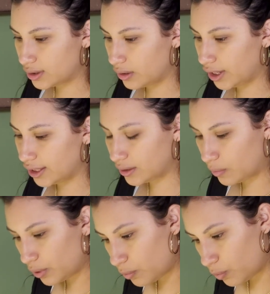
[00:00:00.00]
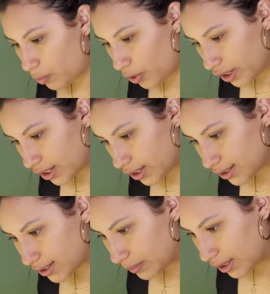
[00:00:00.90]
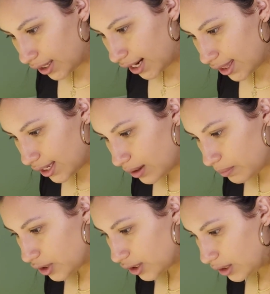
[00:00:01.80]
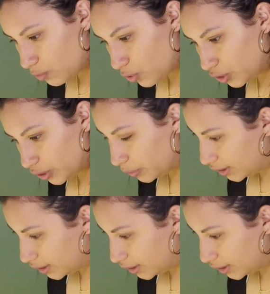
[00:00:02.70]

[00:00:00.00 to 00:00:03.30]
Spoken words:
Okay, so we're working on something, and I think I'm gonna keep rolling with